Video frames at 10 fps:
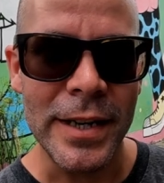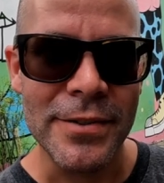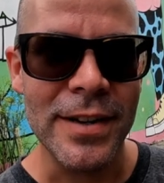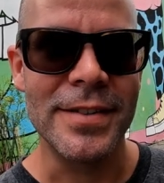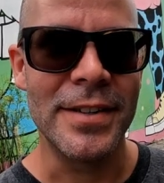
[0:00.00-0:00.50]

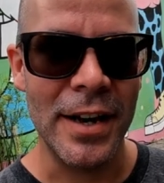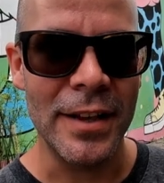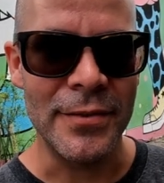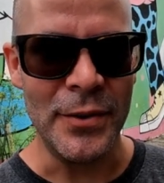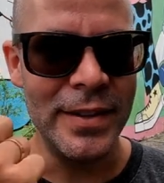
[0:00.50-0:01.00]
picturesque and
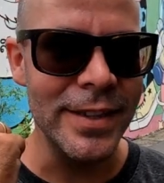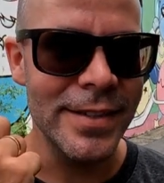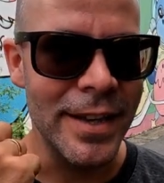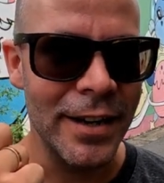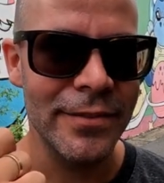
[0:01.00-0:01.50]
colourful?
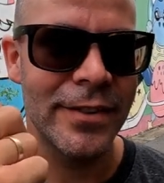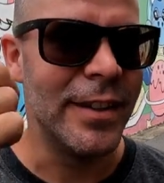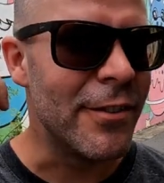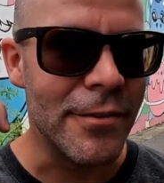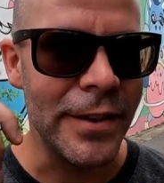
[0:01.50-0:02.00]
This stuff
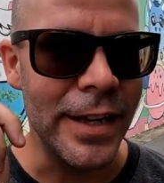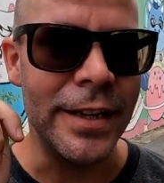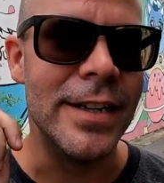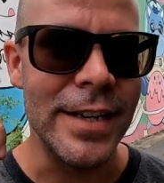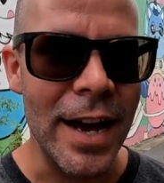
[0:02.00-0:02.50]
and
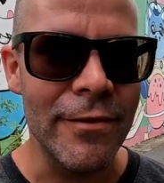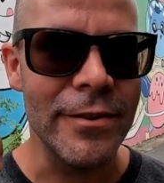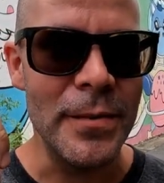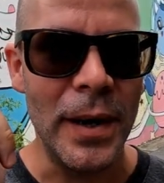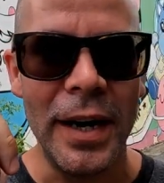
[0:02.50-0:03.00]
graffiti is
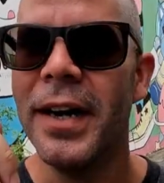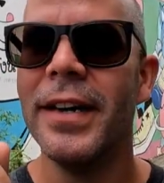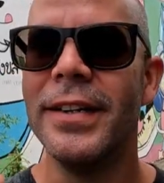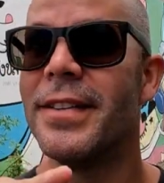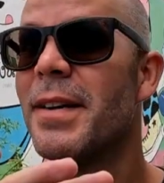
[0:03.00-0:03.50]
everywhere.
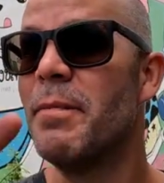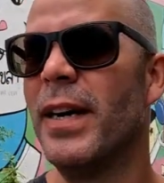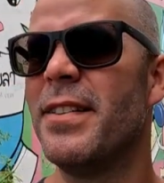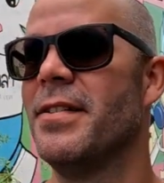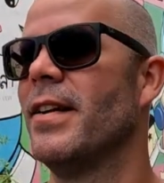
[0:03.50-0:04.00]
You take
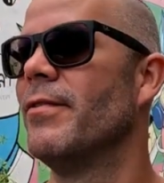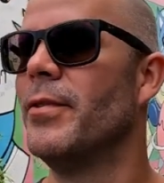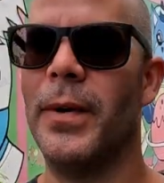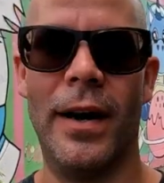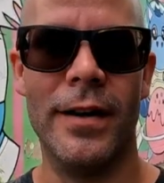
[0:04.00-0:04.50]
pictures
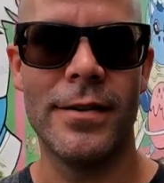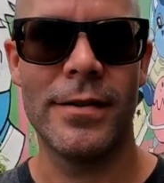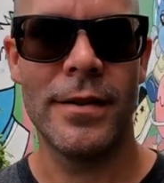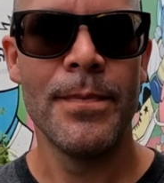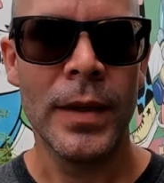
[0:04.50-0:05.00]
everywhere. It
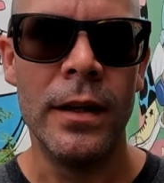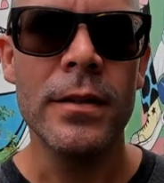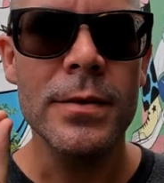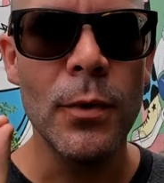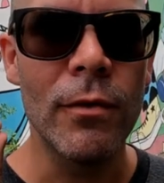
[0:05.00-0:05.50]
just
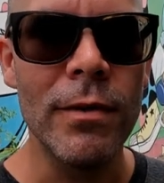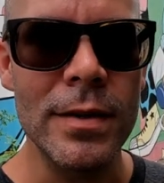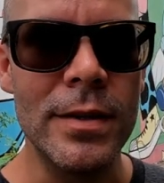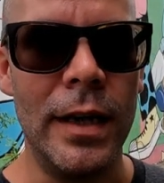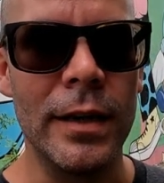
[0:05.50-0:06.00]
looks more
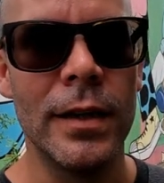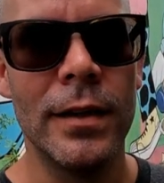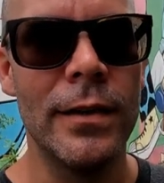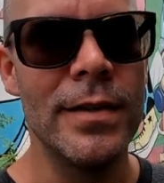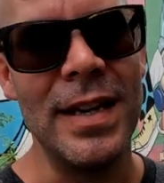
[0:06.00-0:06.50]
rustic.
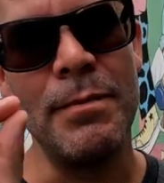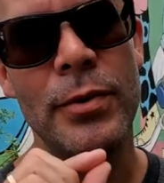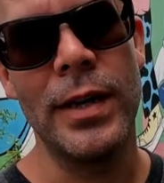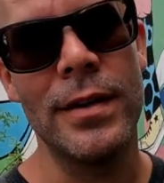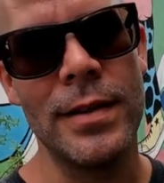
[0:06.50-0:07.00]
Like I said,
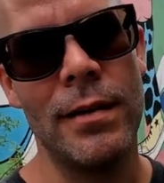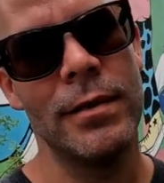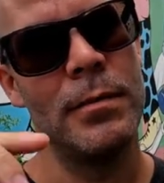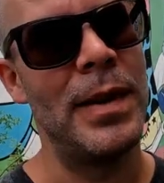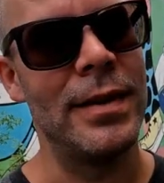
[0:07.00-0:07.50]
Phuket town
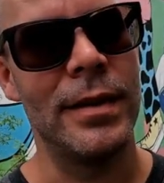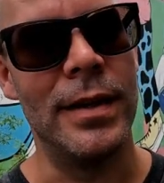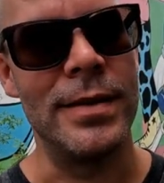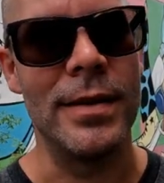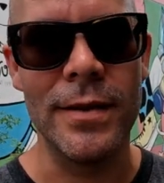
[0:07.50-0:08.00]
compared to
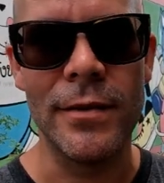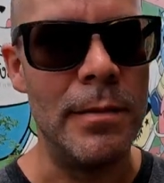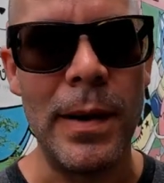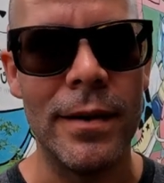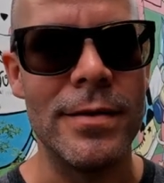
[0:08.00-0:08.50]
this, there's no
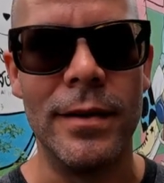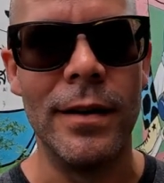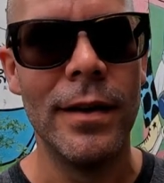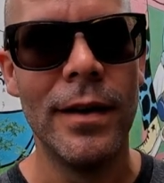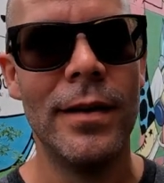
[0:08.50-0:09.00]
comparison.
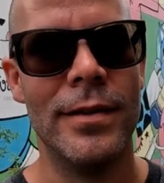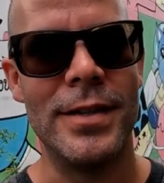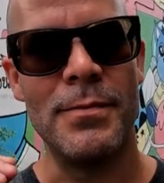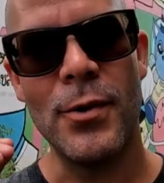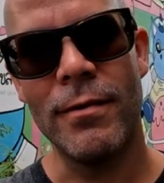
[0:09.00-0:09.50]
This
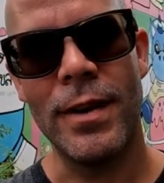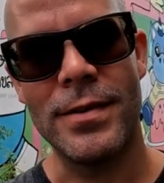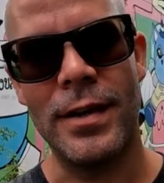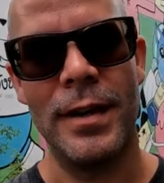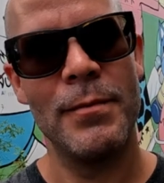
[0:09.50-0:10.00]
is more
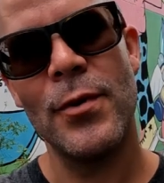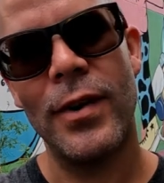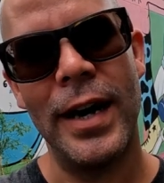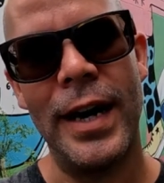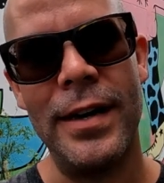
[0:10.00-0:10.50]
rustic,
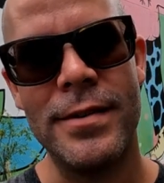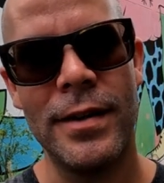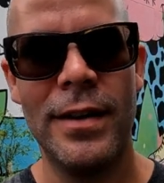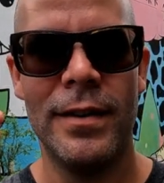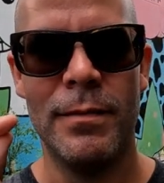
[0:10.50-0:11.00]
more aged,
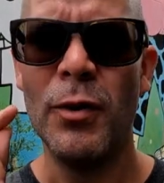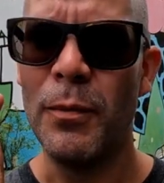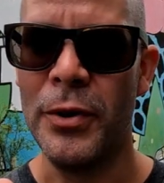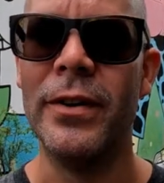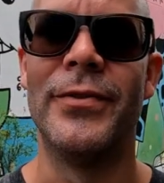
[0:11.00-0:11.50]
more
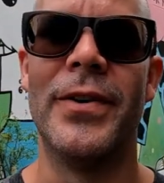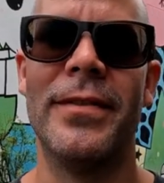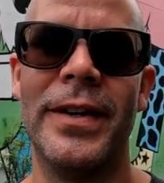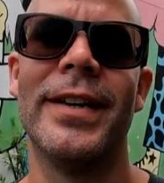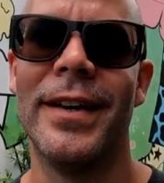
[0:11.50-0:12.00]
beautiful
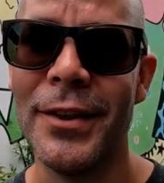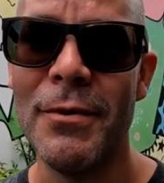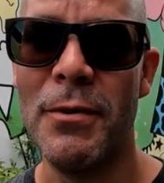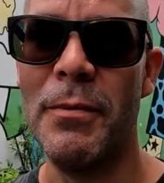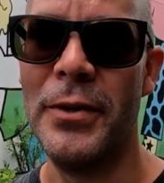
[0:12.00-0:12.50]
I think, a
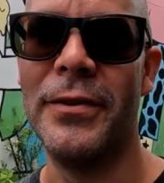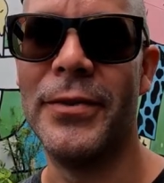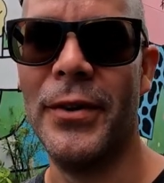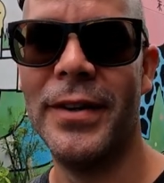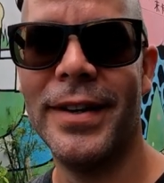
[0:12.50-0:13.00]
lot more
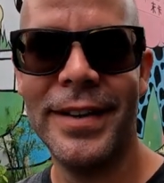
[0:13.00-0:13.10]
beautiful.